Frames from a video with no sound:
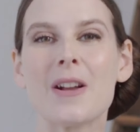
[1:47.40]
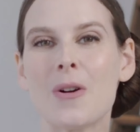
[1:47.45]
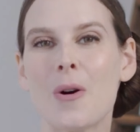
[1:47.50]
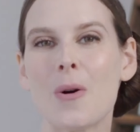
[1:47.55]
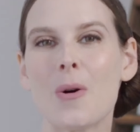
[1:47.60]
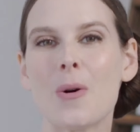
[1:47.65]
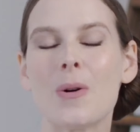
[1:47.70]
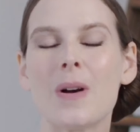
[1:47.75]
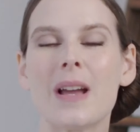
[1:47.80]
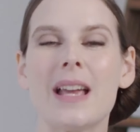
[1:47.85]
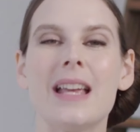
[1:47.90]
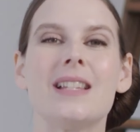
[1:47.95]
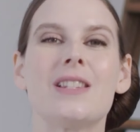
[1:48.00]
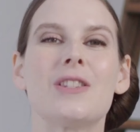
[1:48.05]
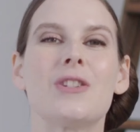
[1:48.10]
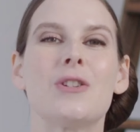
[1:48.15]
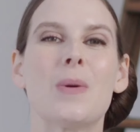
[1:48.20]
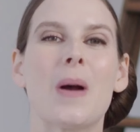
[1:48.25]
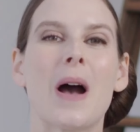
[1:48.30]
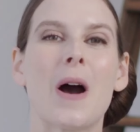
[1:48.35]
goal is
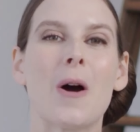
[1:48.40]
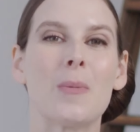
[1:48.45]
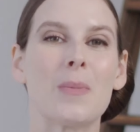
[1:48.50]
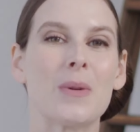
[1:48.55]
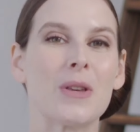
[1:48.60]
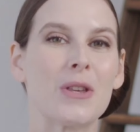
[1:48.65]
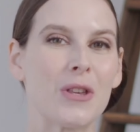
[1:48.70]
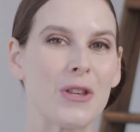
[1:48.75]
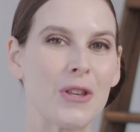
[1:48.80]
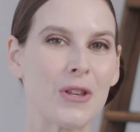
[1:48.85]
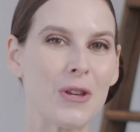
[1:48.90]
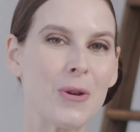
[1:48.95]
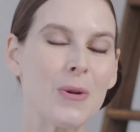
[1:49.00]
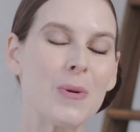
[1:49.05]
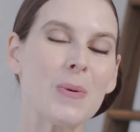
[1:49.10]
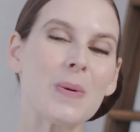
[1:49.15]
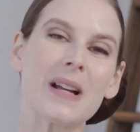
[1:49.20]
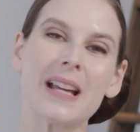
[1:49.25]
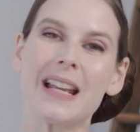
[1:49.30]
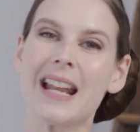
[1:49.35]
to help
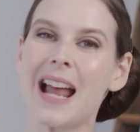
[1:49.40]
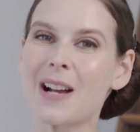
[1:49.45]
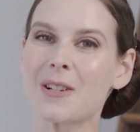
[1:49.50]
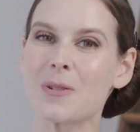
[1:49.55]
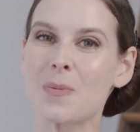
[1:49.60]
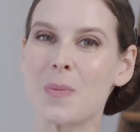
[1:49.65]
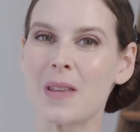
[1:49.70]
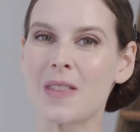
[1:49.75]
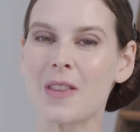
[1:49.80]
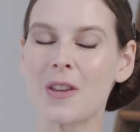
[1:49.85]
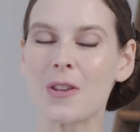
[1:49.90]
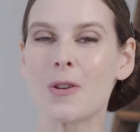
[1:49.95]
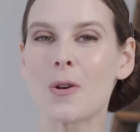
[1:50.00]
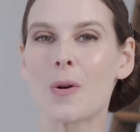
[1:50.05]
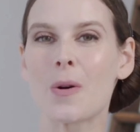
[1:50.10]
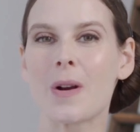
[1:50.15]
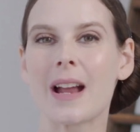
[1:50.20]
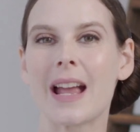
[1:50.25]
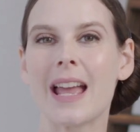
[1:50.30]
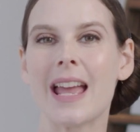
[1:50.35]
you connect with
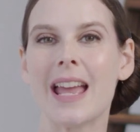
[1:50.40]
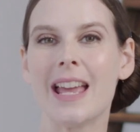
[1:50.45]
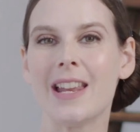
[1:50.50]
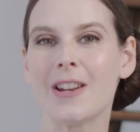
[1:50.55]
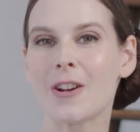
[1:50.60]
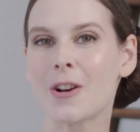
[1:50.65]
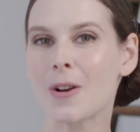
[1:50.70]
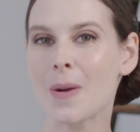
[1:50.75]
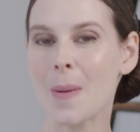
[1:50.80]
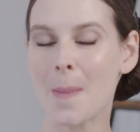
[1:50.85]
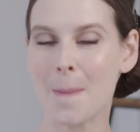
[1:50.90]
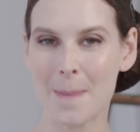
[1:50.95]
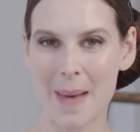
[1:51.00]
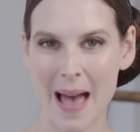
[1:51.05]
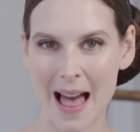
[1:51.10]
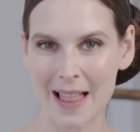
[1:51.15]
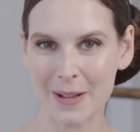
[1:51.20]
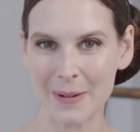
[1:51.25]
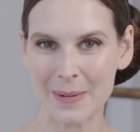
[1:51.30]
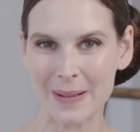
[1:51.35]
your inner
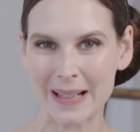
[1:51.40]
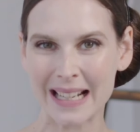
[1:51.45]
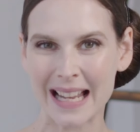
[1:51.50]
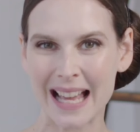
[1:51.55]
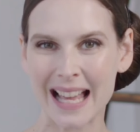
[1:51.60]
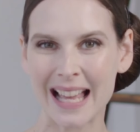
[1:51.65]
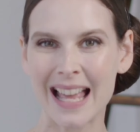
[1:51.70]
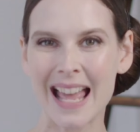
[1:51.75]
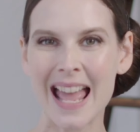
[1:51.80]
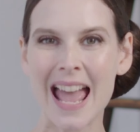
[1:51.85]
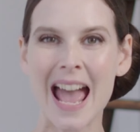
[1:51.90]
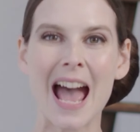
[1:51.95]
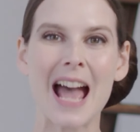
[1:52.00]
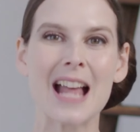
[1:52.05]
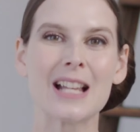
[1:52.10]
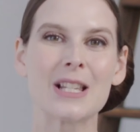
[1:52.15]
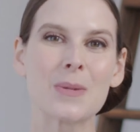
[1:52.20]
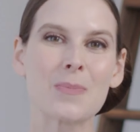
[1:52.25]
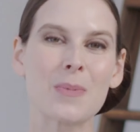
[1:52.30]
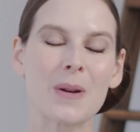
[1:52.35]
ballerina
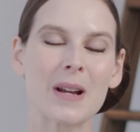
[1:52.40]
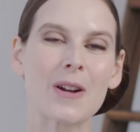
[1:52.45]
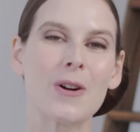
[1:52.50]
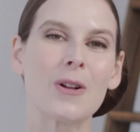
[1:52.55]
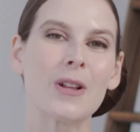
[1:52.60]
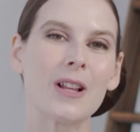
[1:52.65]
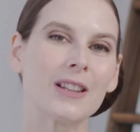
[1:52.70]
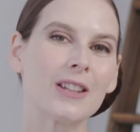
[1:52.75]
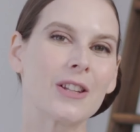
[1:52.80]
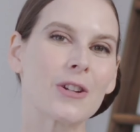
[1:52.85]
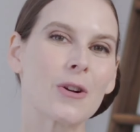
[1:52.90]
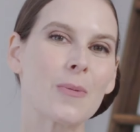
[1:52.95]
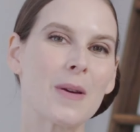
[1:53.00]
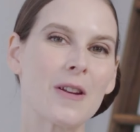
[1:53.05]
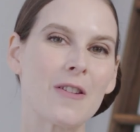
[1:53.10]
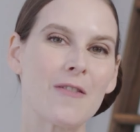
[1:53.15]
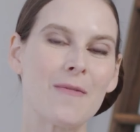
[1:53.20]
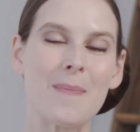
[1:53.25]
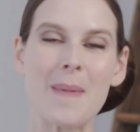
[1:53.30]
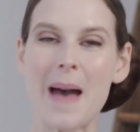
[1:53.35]
and sprinkle a little
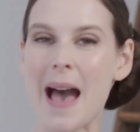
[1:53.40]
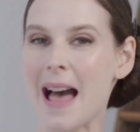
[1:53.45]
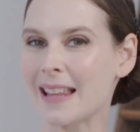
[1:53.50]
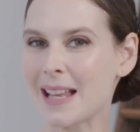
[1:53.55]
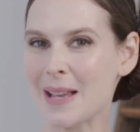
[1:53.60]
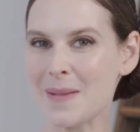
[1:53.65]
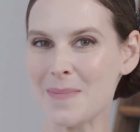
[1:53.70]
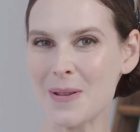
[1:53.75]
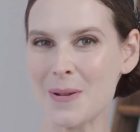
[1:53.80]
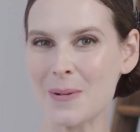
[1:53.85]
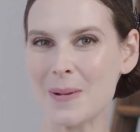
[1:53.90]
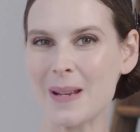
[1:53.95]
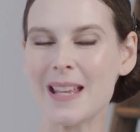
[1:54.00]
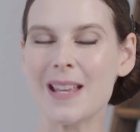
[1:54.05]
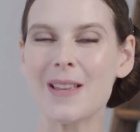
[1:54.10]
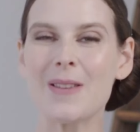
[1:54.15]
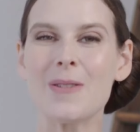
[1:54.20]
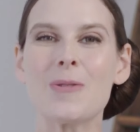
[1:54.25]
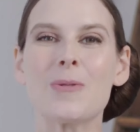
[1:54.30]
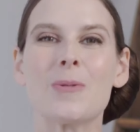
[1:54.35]
bit of ballet beauty
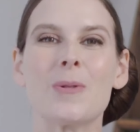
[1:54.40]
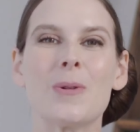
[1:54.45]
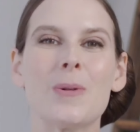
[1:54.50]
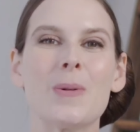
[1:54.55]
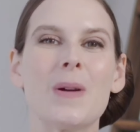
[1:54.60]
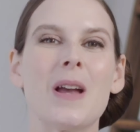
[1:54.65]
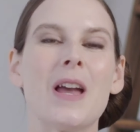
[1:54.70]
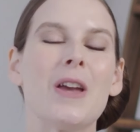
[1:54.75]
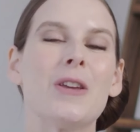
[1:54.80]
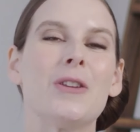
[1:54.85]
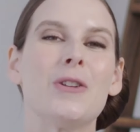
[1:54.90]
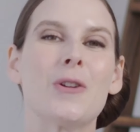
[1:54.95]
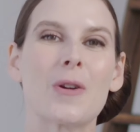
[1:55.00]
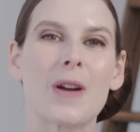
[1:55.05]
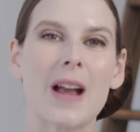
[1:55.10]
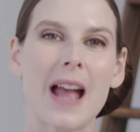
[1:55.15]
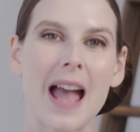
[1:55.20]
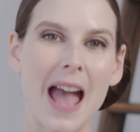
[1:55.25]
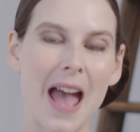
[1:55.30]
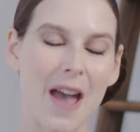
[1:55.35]
through
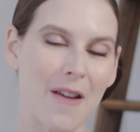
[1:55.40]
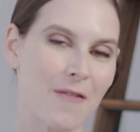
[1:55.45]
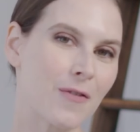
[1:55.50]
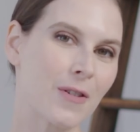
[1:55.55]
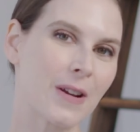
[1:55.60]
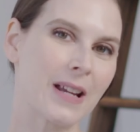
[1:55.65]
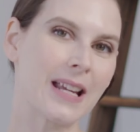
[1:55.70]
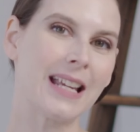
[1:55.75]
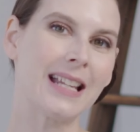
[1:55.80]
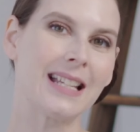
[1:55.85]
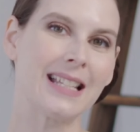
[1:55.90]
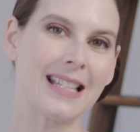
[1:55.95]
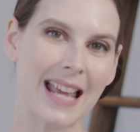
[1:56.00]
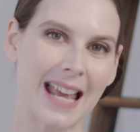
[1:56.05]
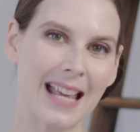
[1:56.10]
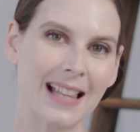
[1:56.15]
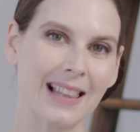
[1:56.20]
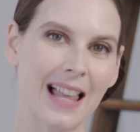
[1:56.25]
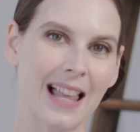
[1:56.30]
your everyday